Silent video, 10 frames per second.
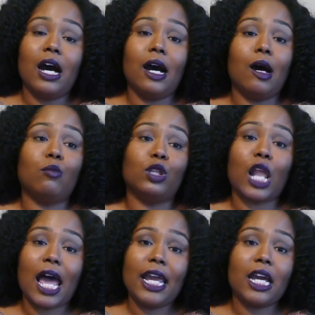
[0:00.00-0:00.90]

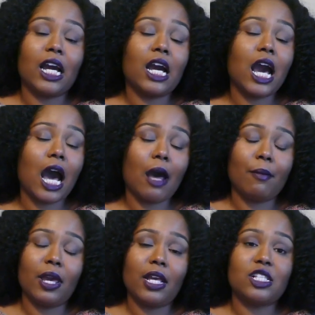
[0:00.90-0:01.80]
Like,
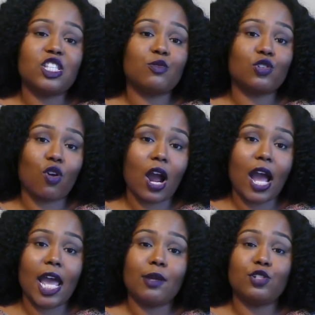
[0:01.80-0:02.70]
comment,
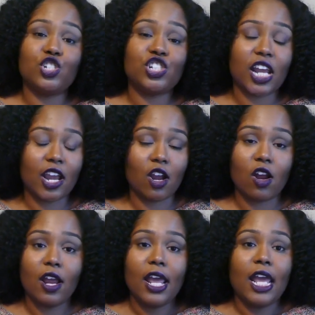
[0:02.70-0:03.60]
subscribe,
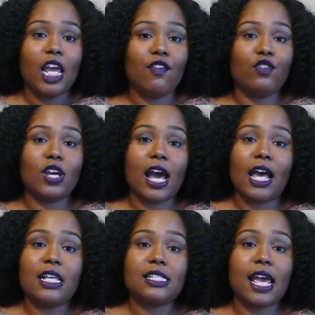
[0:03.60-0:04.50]
share. If you
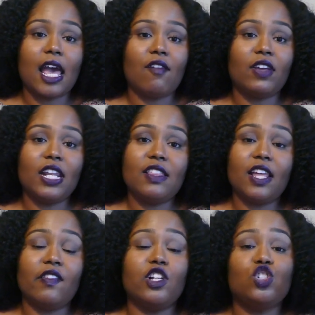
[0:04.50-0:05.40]
guys have
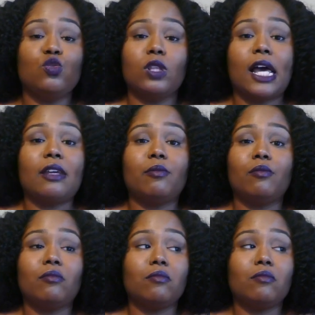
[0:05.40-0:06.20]
anything that you would